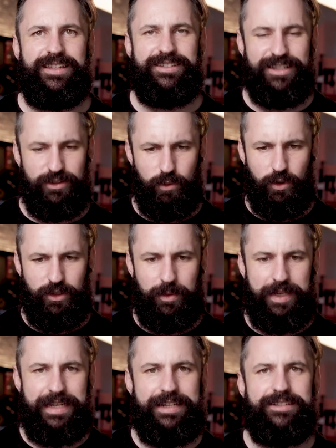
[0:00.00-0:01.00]
This is what you
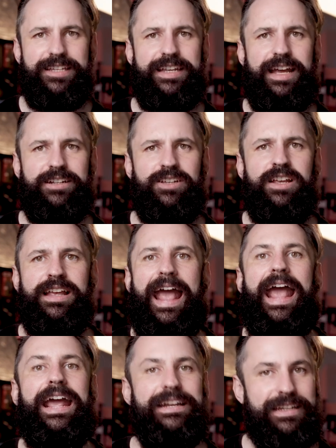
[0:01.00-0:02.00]
need to get
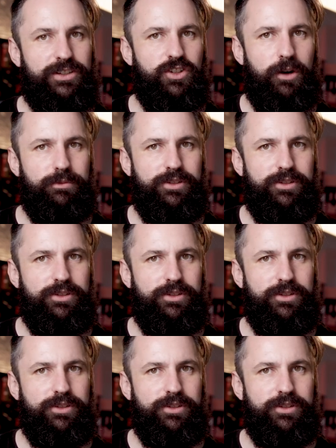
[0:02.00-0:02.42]
any job